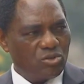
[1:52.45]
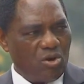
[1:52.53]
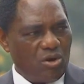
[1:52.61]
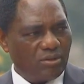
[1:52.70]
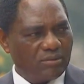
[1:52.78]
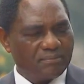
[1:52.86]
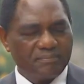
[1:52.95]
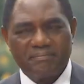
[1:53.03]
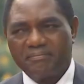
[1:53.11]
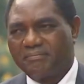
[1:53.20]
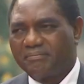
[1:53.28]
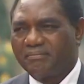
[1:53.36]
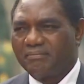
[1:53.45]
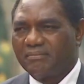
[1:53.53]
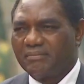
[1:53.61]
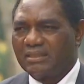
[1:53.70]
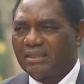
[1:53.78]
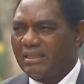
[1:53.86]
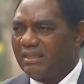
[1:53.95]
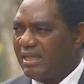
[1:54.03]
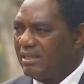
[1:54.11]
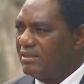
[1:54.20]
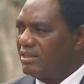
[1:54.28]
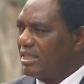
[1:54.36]
law,
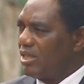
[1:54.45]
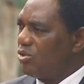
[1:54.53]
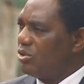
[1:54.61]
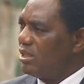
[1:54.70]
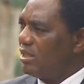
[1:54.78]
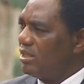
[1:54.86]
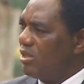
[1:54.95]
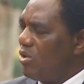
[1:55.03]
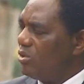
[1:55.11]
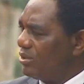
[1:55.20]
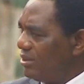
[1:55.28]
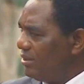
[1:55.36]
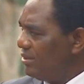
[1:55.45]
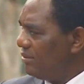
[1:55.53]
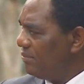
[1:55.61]
then secondary laws,